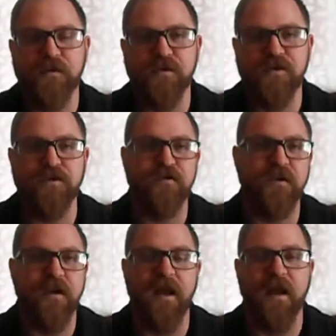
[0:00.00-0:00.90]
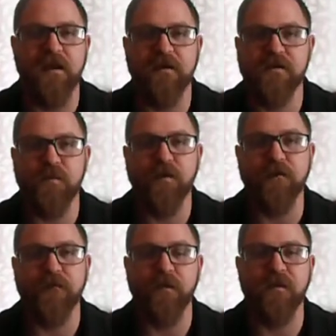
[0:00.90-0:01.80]
children and a
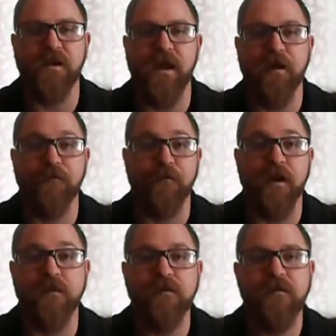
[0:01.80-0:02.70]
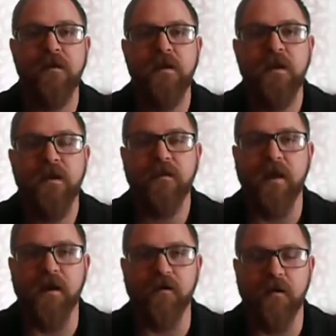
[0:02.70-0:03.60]
supportive family and friends
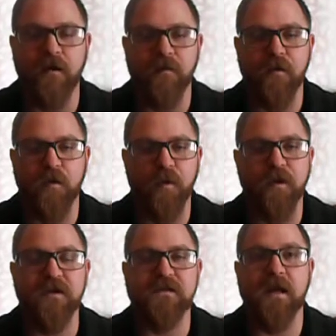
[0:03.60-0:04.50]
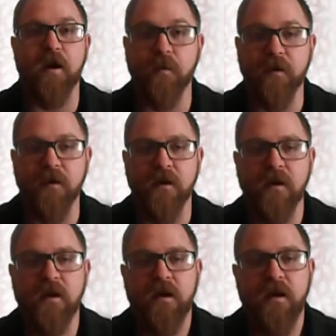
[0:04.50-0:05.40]
that are willing to help her.